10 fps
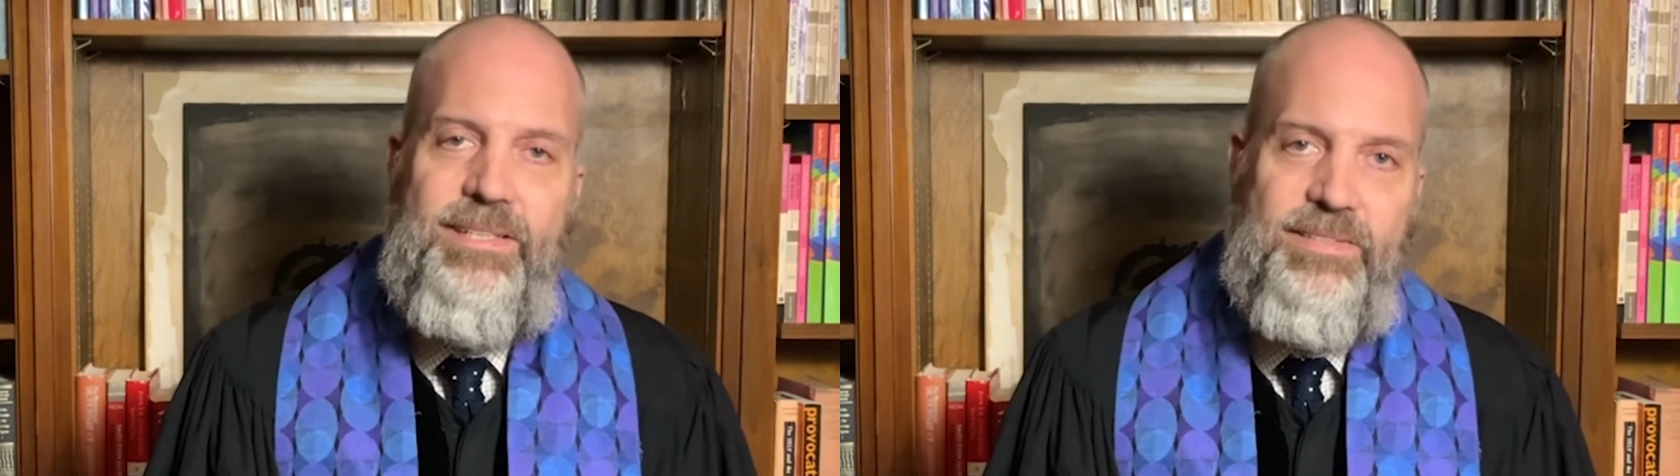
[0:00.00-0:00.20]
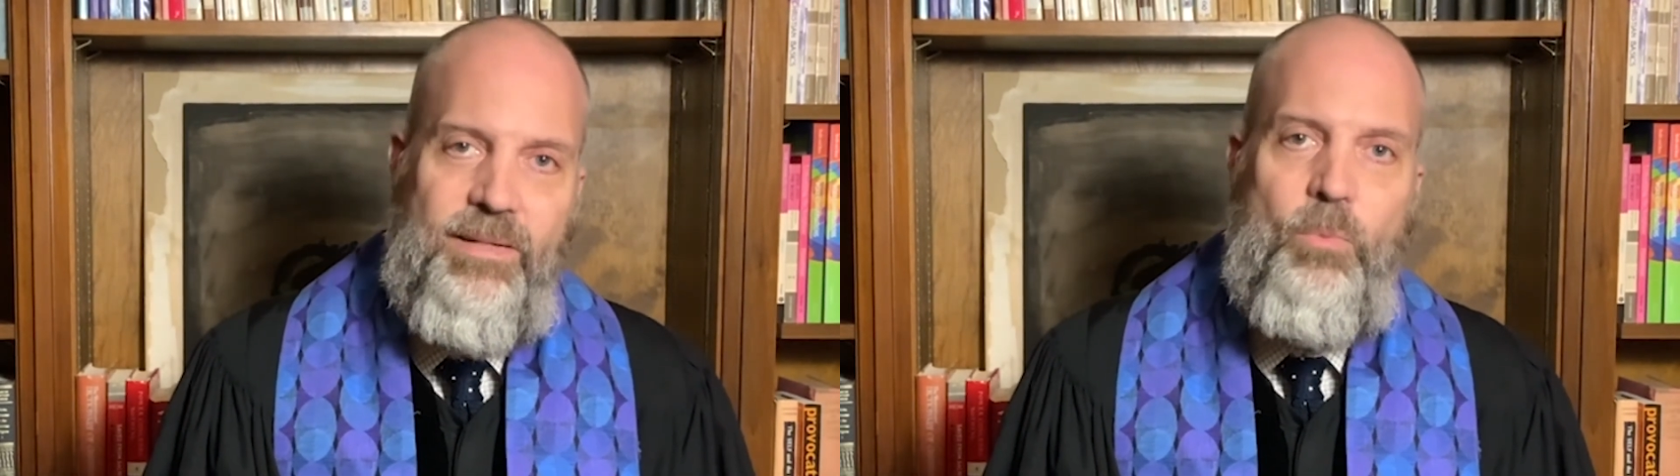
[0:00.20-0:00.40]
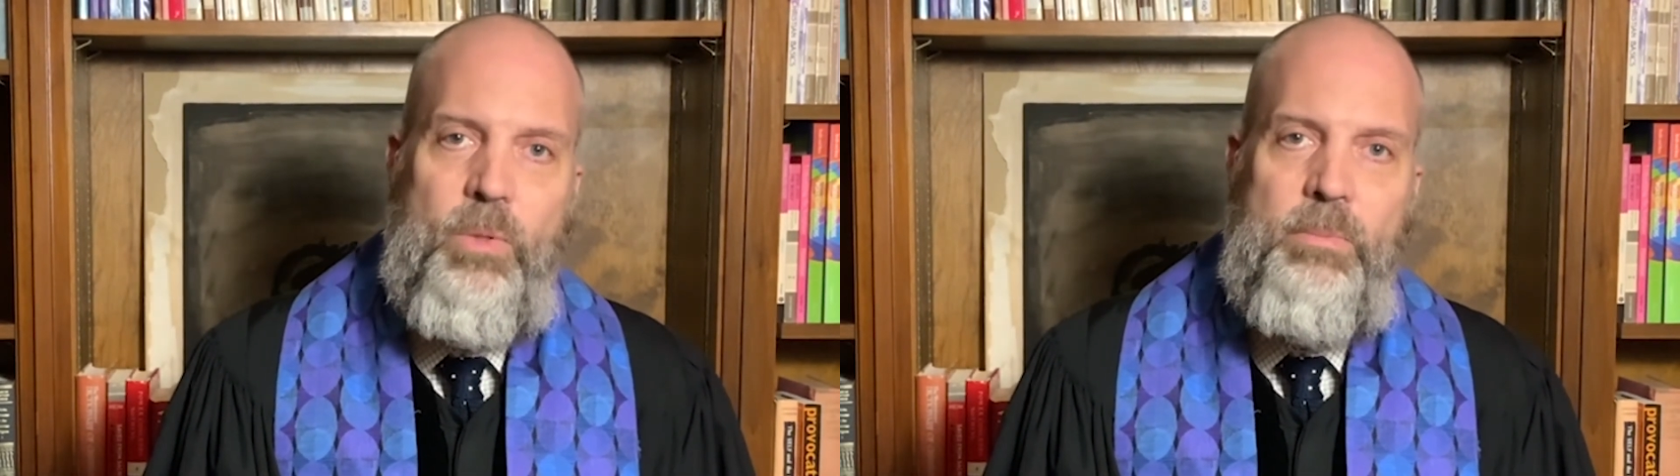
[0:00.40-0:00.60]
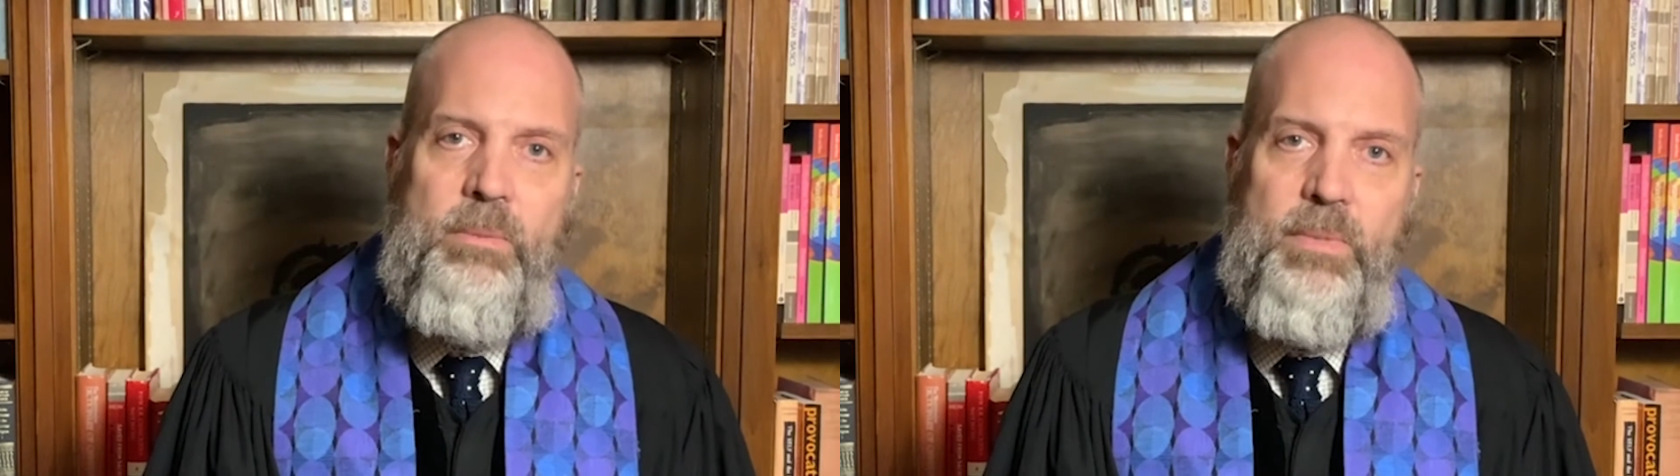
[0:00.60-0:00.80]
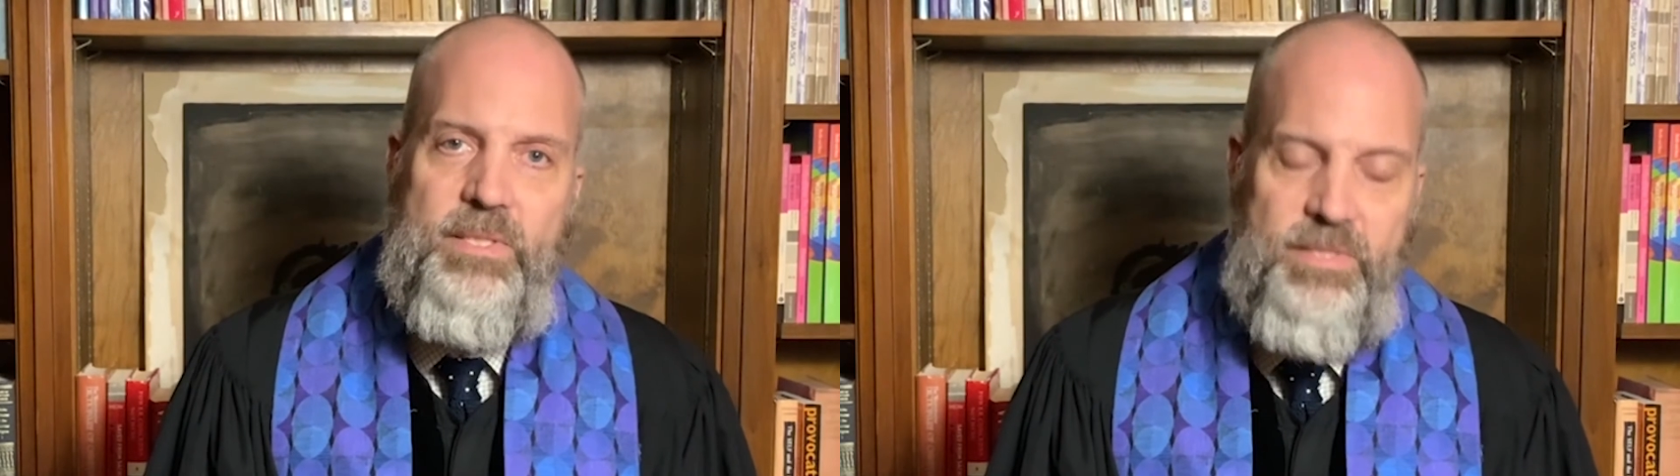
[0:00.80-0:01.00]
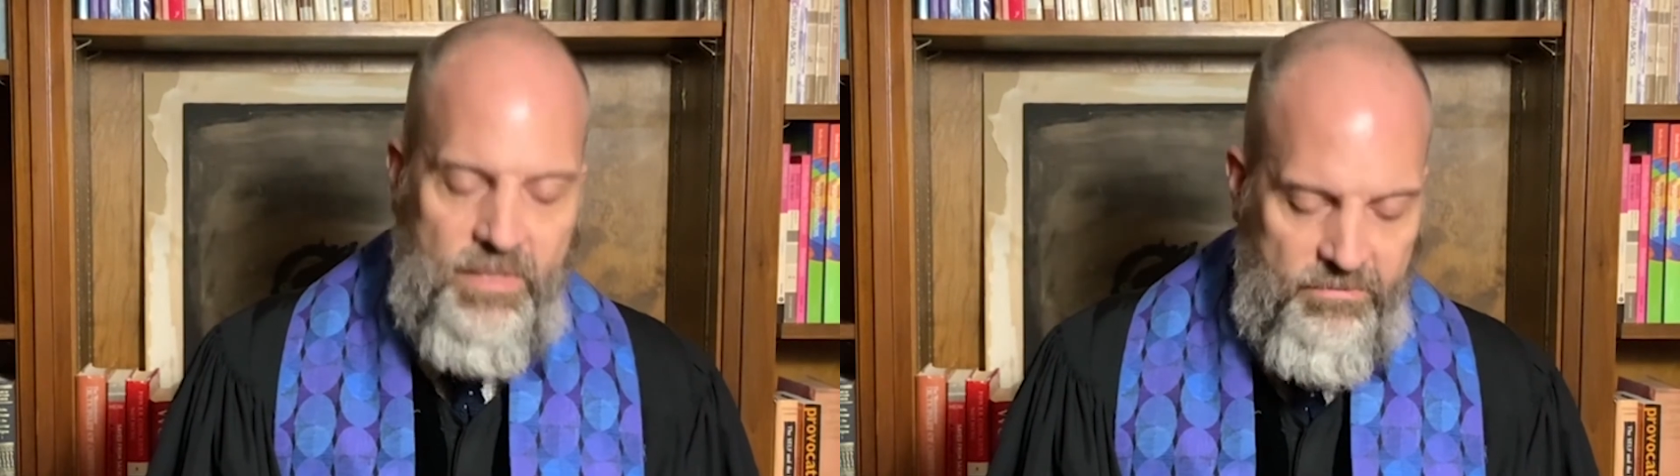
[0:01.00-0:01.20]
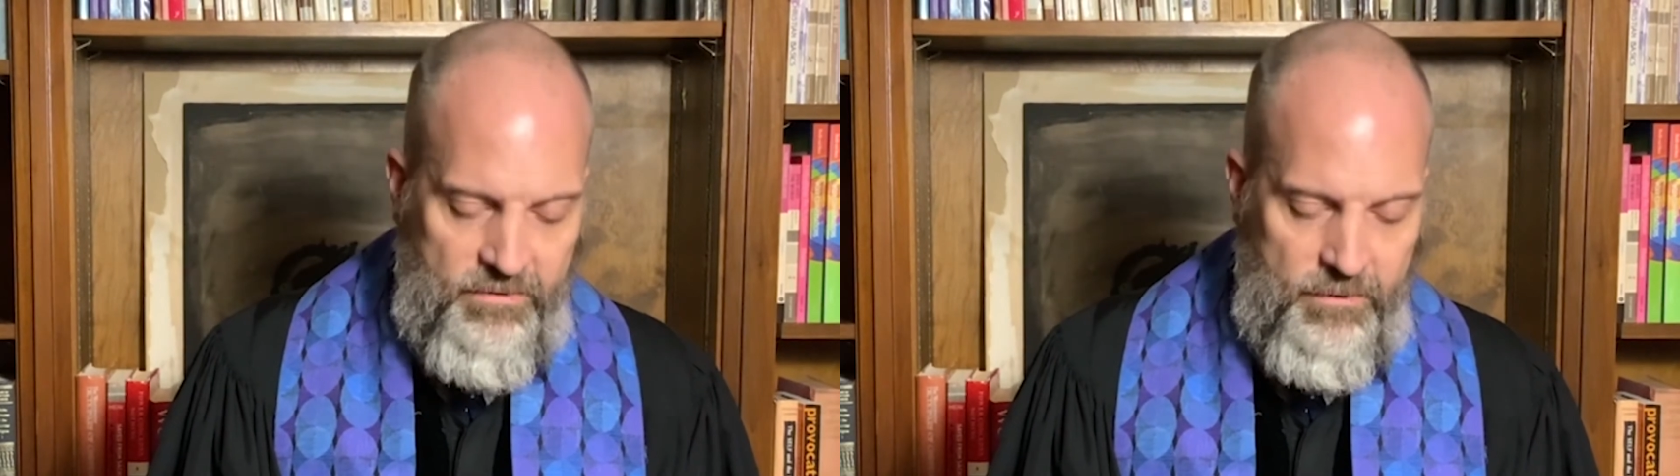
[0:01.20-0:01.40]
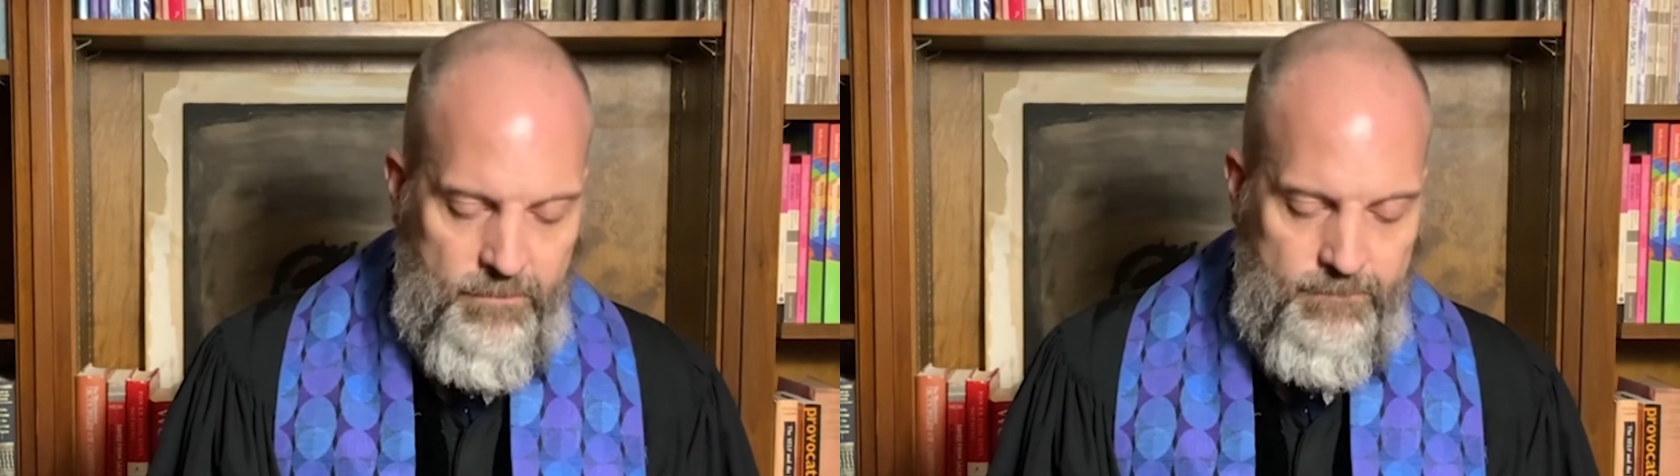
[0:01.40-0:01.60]
some women must
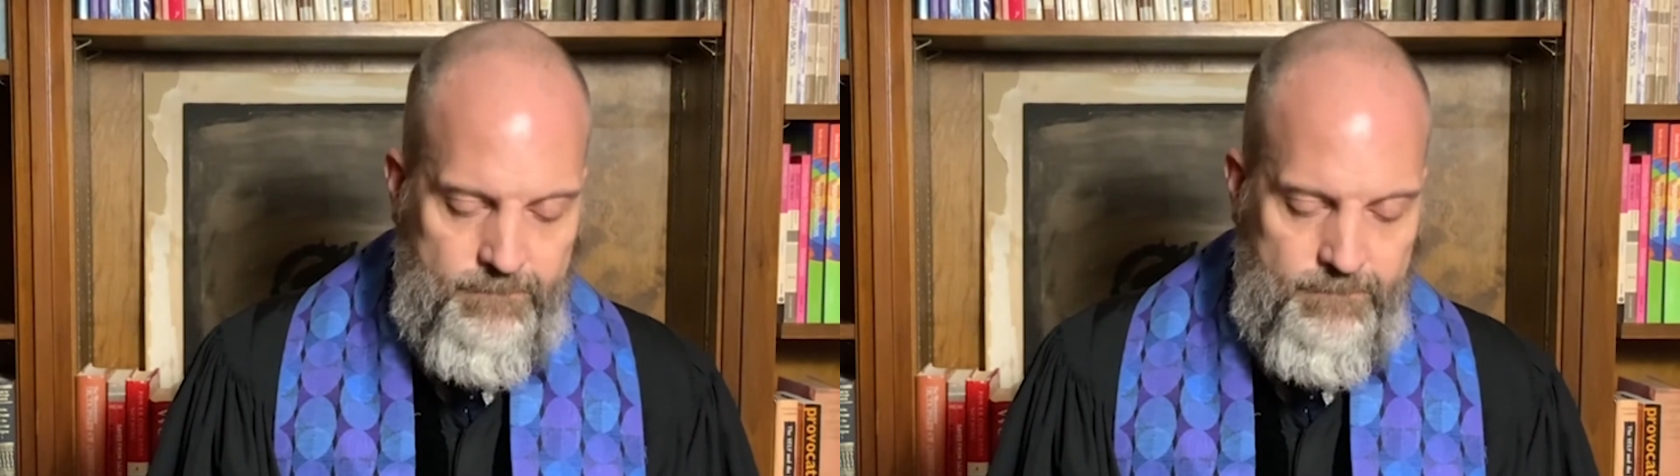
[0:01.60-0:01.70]
suffer,